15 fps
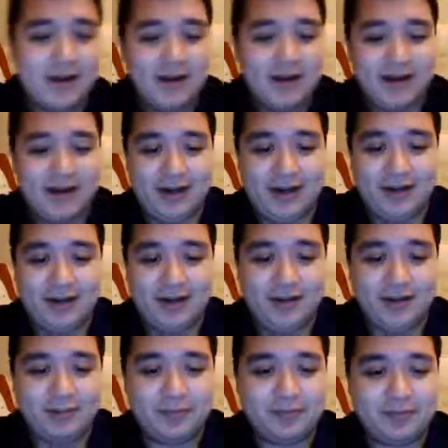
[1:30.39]
And
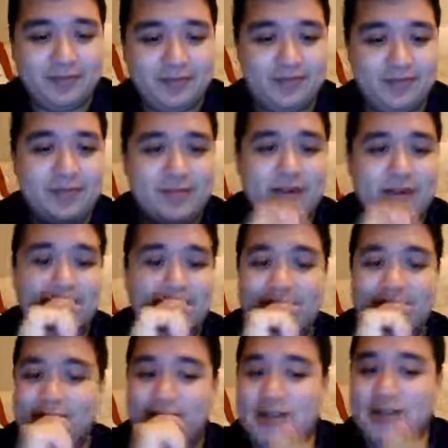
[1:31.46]
I
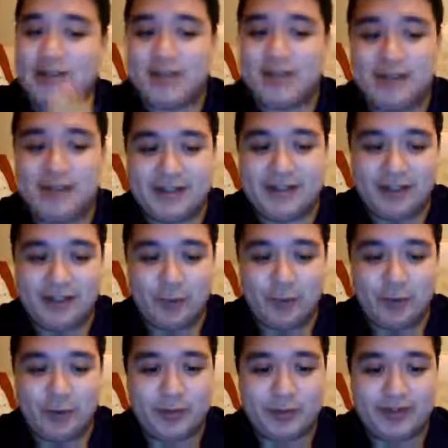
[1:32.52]
only expect it to get worse
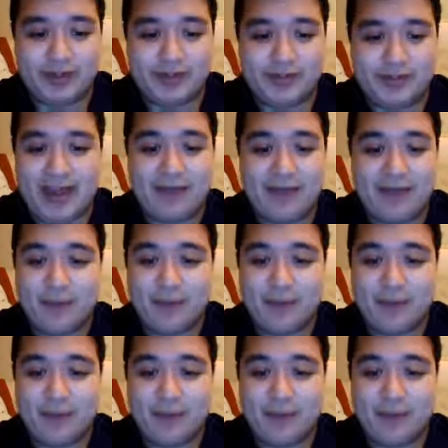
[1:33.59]
because half of you